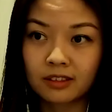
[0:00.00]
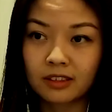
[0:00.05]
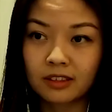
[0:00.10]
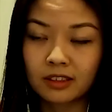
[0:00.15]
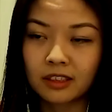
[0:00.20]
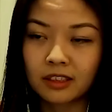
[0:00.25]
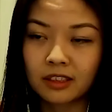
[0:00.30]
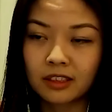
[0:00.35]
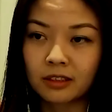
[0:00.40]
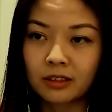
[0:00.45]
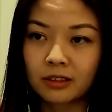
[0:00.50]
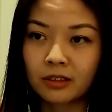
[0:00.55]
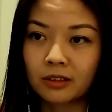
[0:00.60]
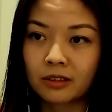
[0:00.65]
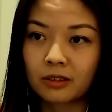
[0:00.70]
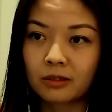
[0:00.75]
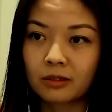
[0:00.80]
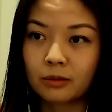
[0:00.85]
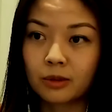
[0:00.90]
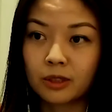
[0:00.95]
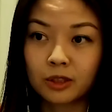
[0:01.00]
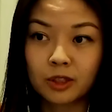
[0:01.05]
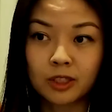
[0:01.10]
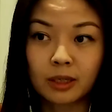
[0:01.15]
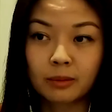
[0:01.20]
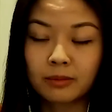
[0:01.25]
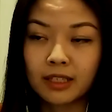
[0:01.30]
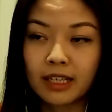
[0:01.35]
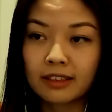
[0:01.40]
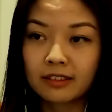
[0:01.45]
to hear what are
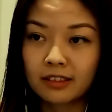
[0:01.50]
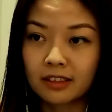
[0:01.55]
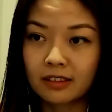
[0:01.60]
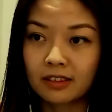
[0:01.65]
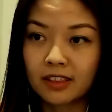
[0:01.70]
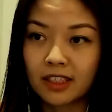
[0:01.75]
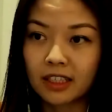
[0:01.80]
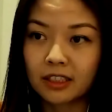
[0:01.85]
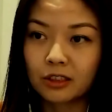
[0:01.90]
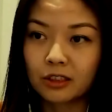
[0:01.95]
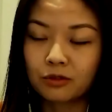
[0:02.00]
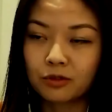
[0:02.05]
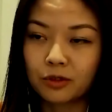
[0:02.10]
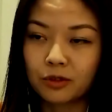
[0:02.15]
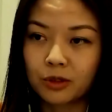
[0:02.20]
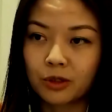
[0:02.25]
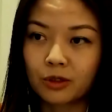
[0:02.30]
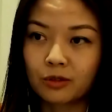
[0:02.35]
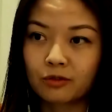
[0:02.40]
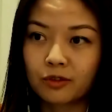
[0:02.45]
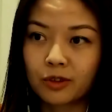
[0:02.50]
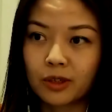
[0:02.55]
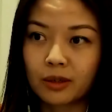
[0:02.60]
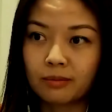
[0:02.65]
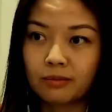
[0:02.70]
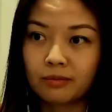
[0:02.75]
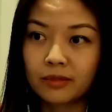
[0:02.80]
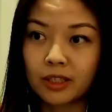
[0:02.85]
some lessons that you've learned from